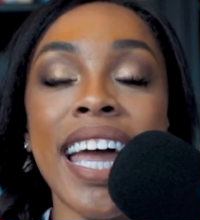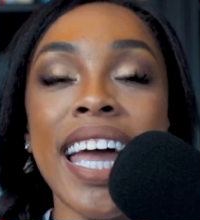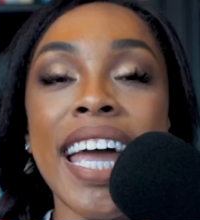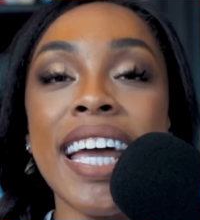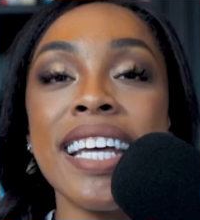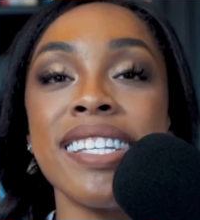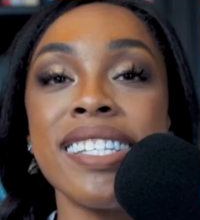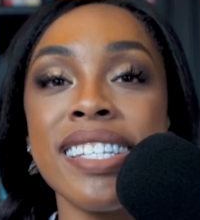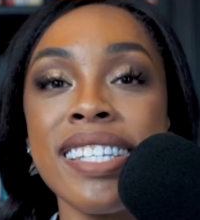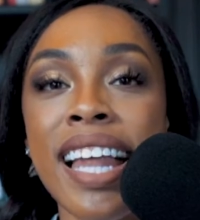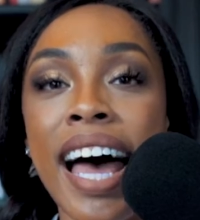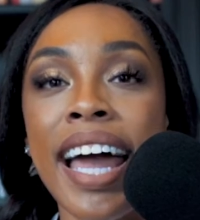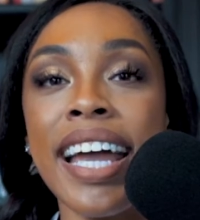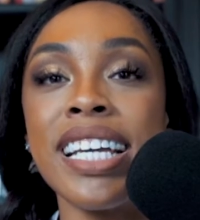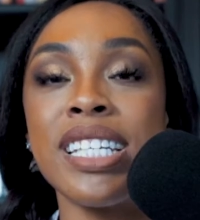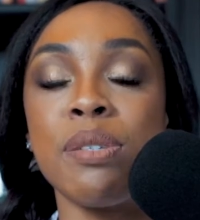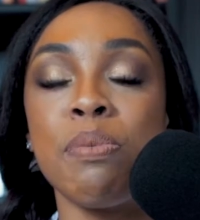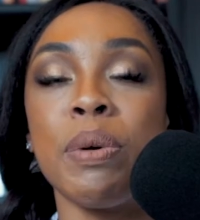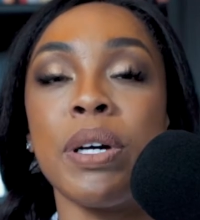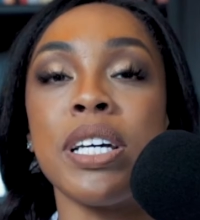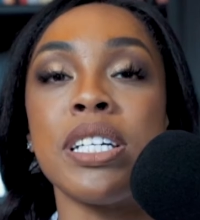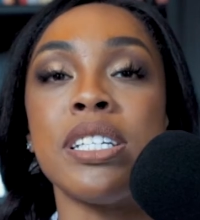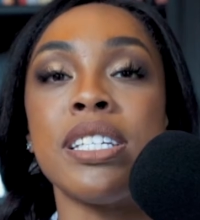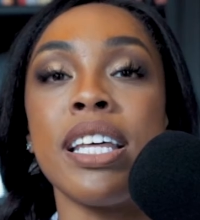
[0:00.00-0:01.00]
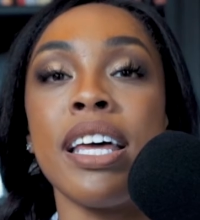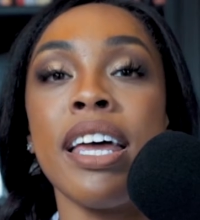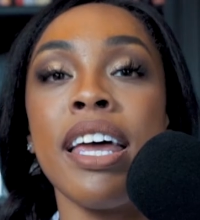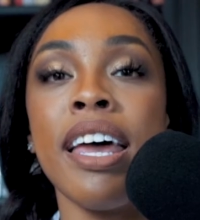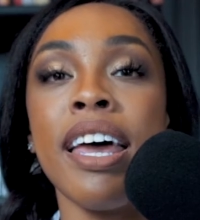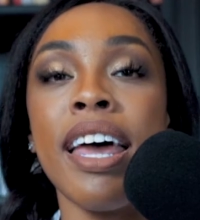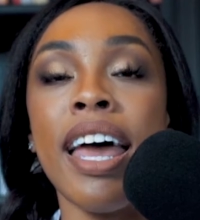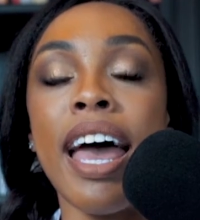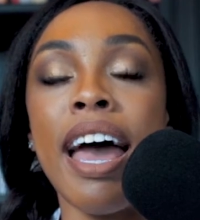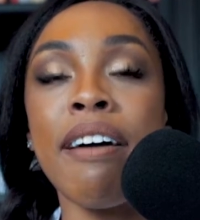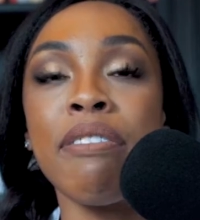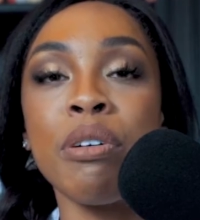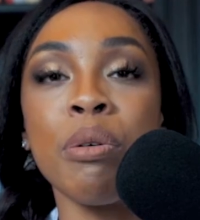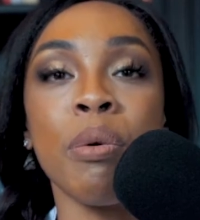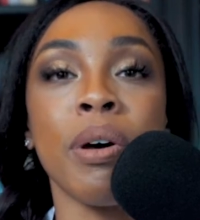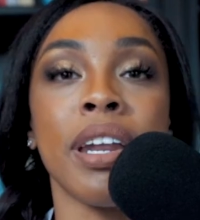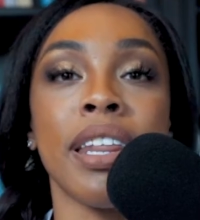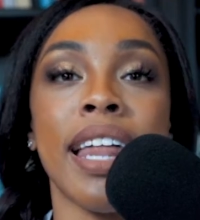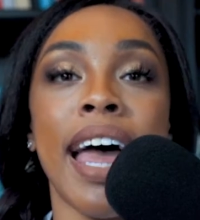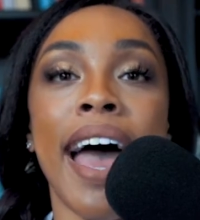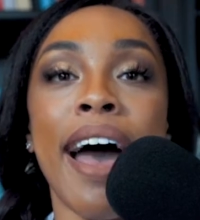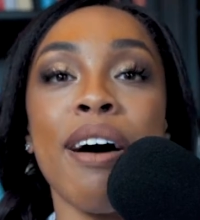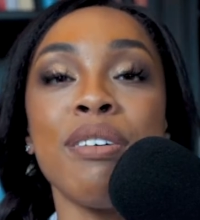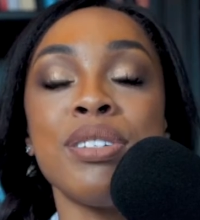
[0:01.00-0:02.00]
It's nice because everyone
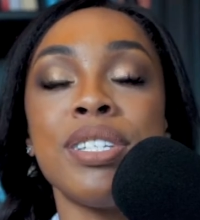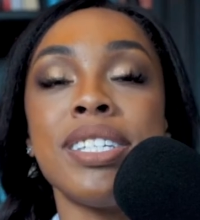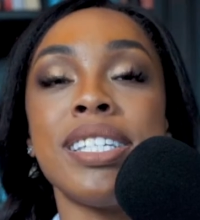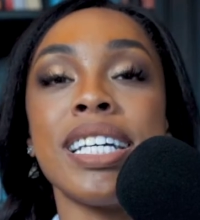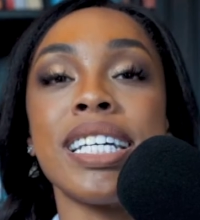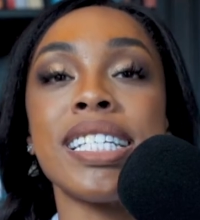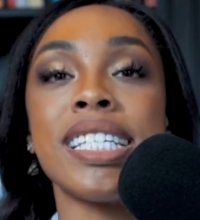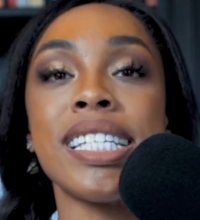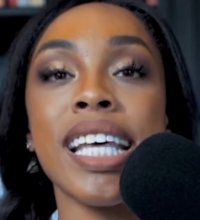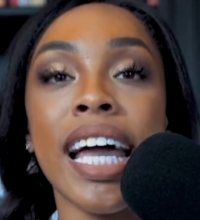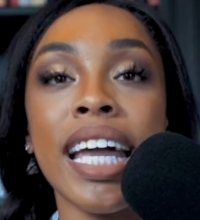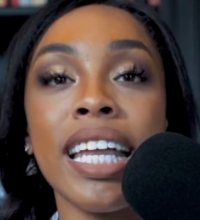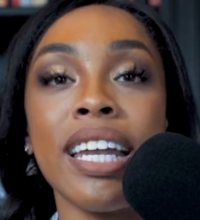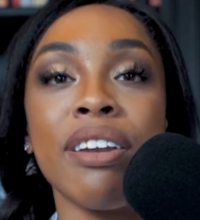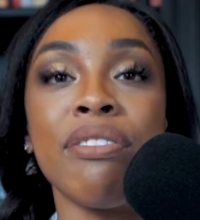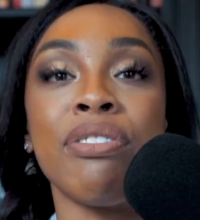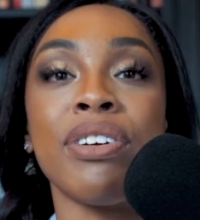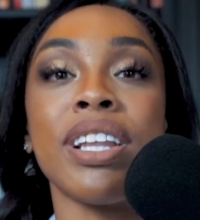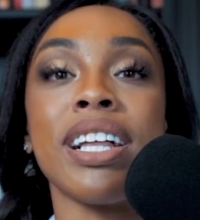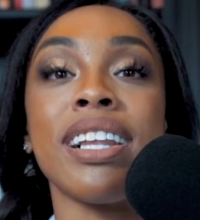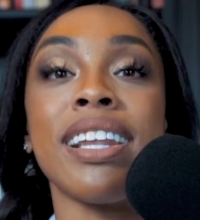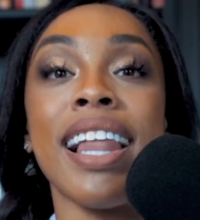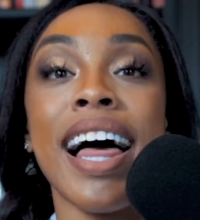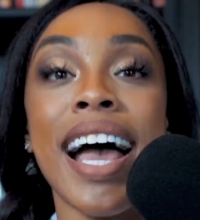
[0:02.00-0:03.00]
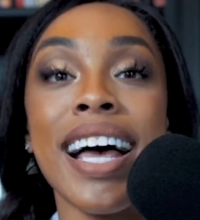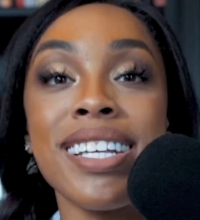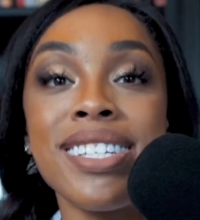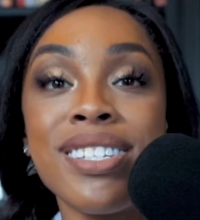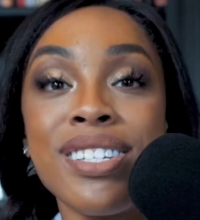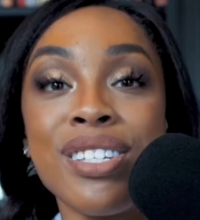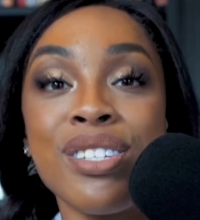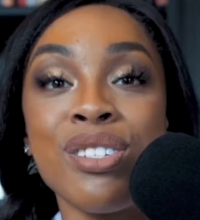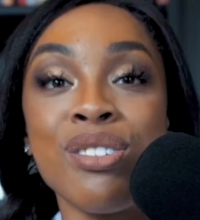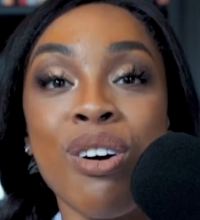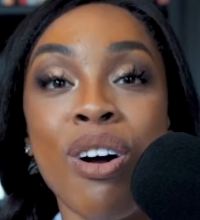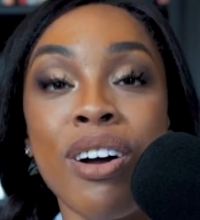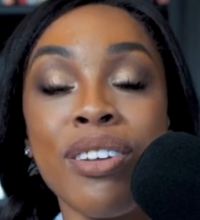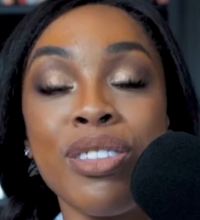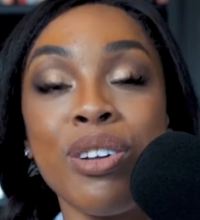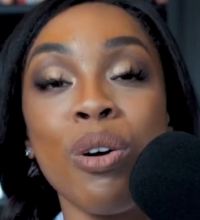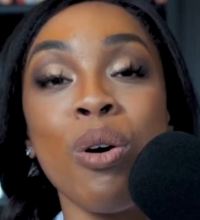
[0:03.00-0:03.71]
in the house is excited for the class to start.